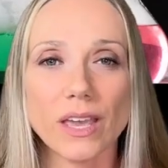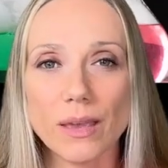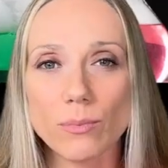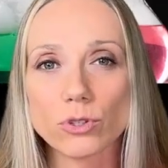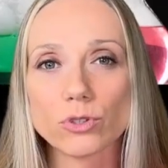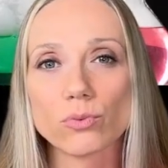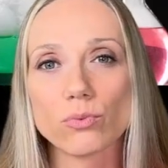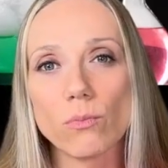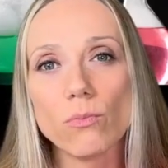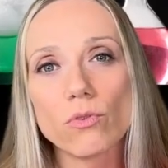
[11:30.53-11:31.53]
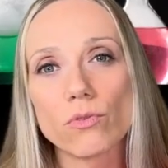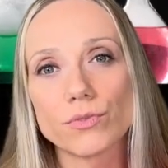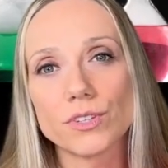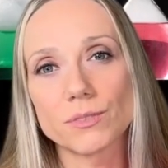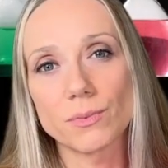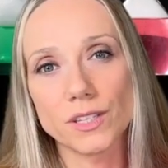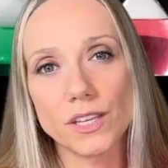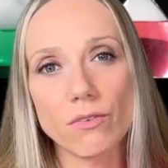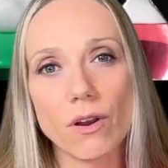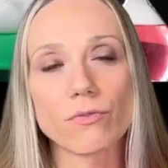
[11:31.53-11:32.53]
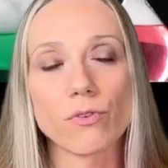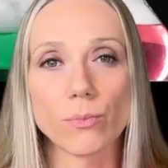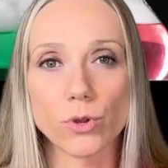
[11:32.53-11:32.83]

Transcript: able to remove this material from the